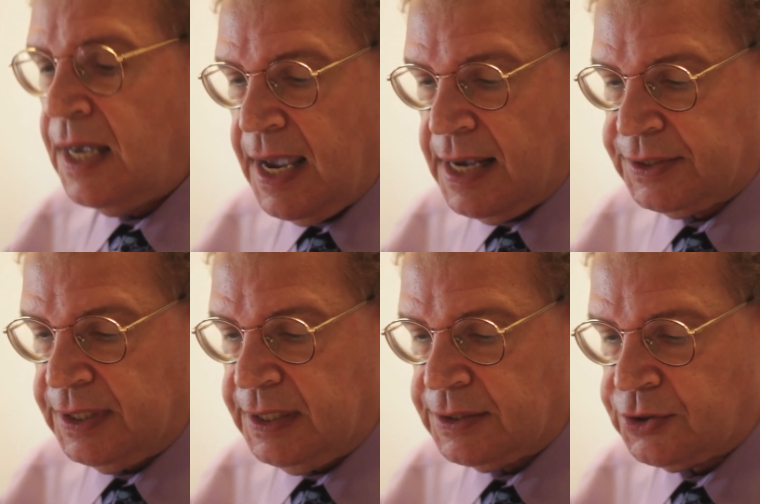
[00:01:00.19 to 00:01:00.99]
as
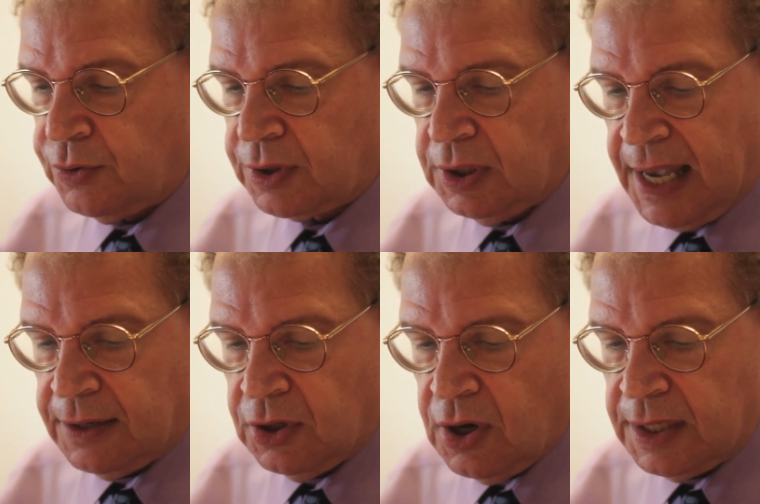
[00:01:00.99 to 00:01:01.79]
in historical
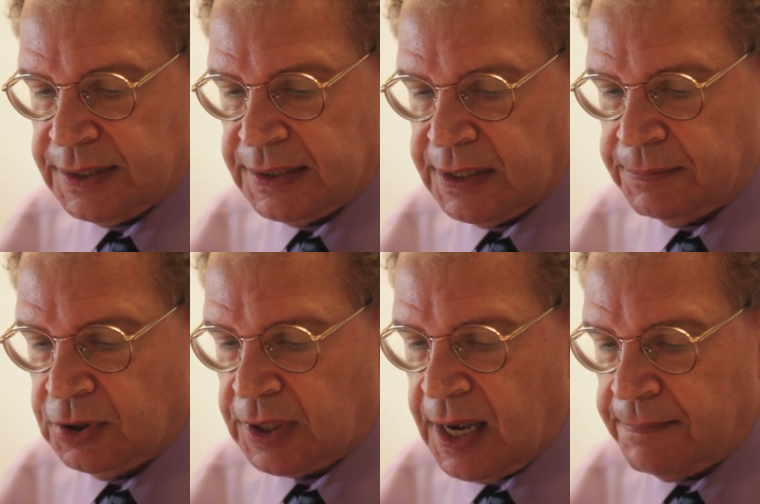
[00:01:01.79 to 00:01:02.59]
outlines and
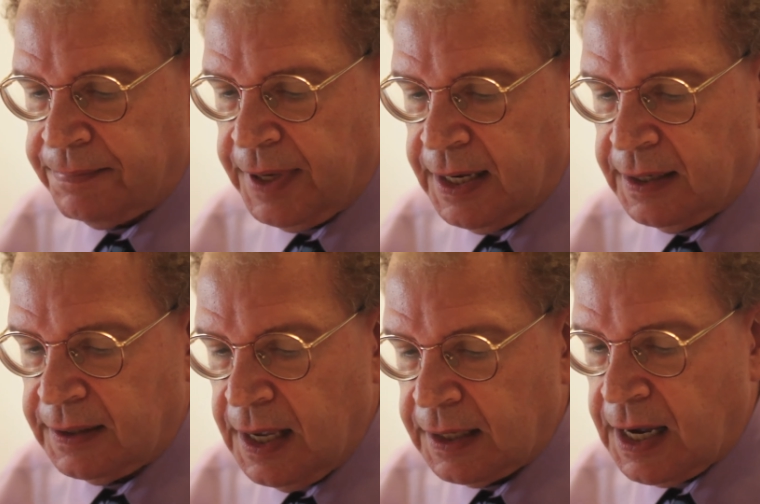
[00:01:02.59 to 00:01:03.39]
similar compend,
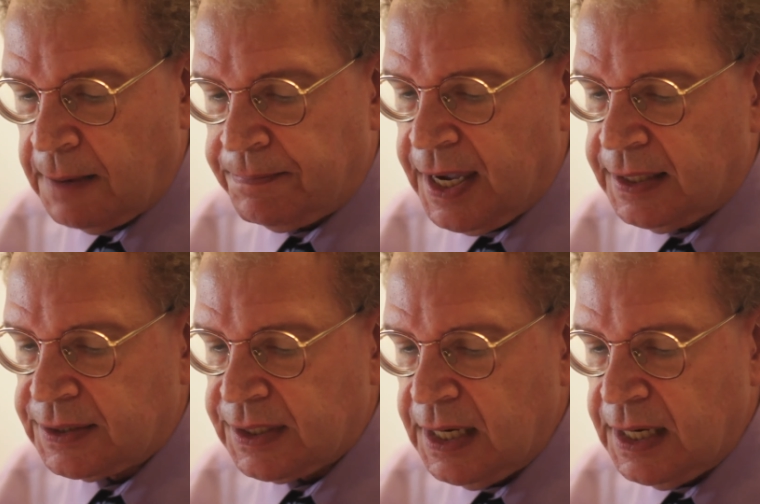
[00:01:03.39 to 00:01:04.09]
compends,